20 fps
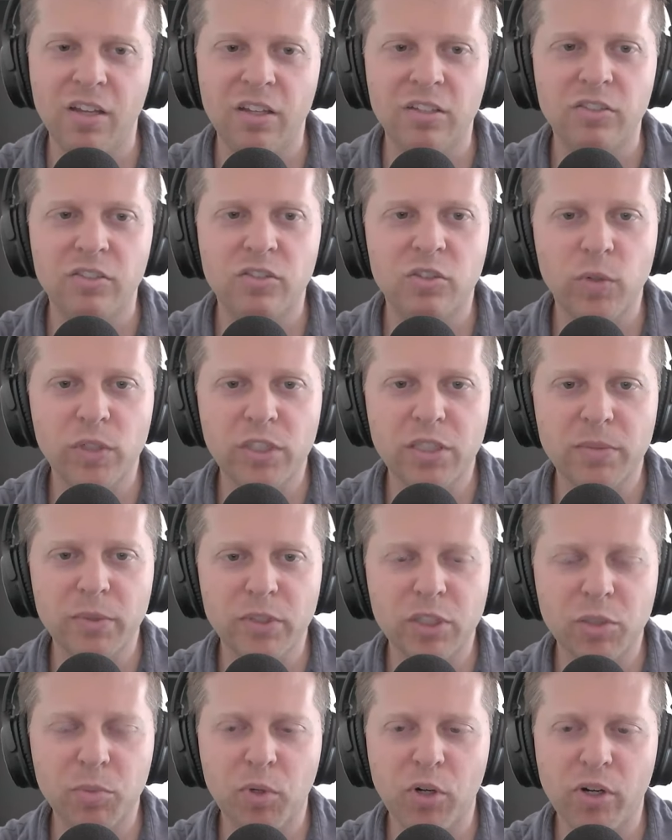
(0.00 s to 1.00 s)
So what's the
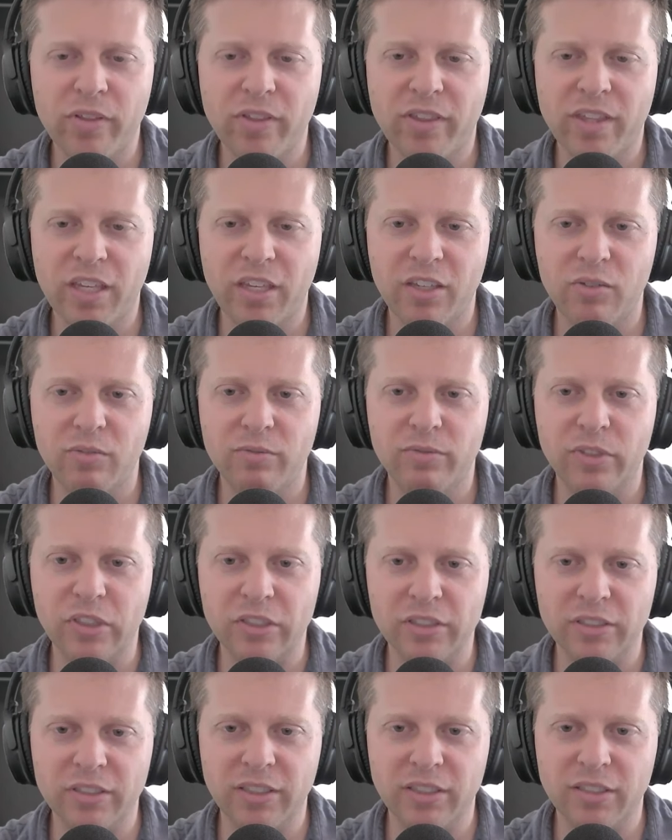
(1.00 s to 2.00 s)
most important thing you've
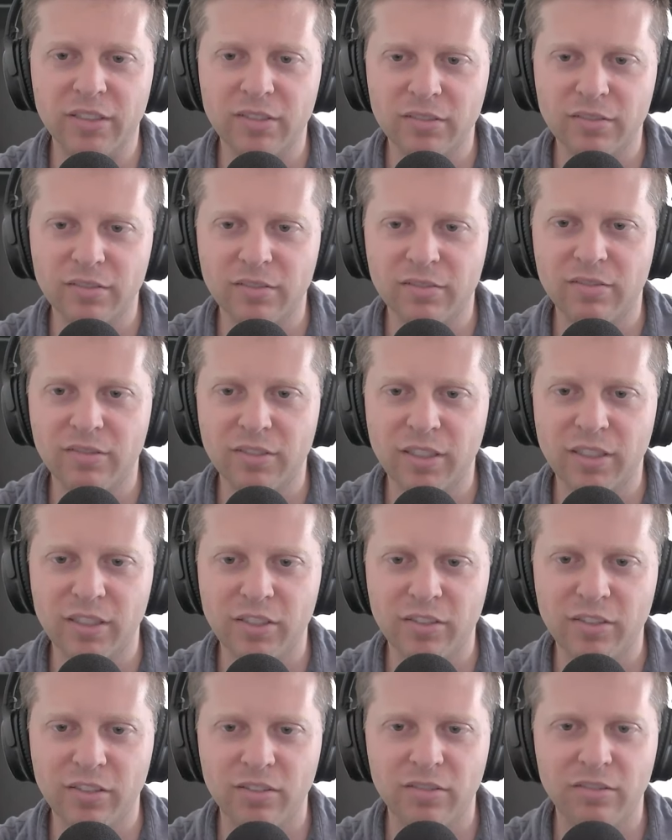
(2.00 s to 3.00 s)
learned
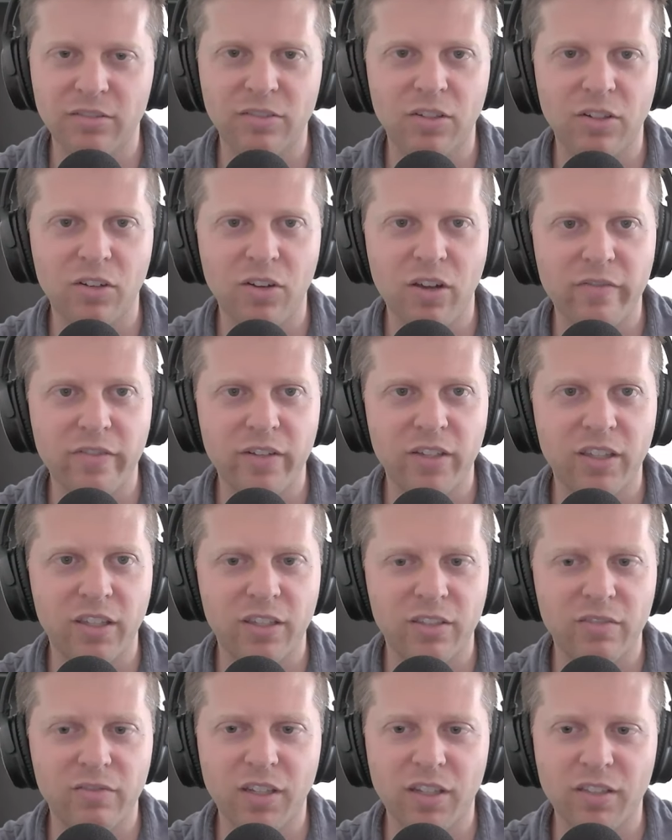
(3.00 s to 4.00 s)
in everything
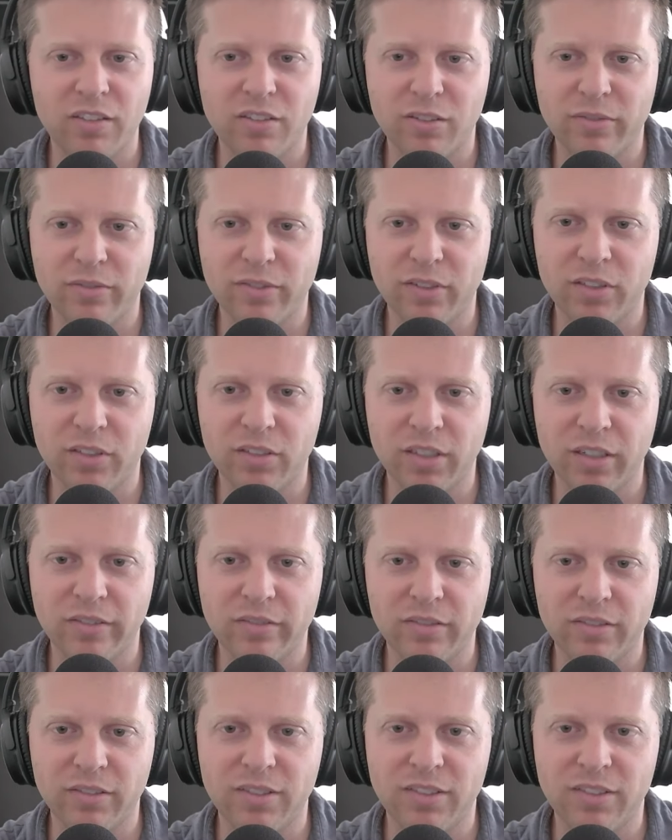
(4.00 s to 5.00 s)
you've done so far in life?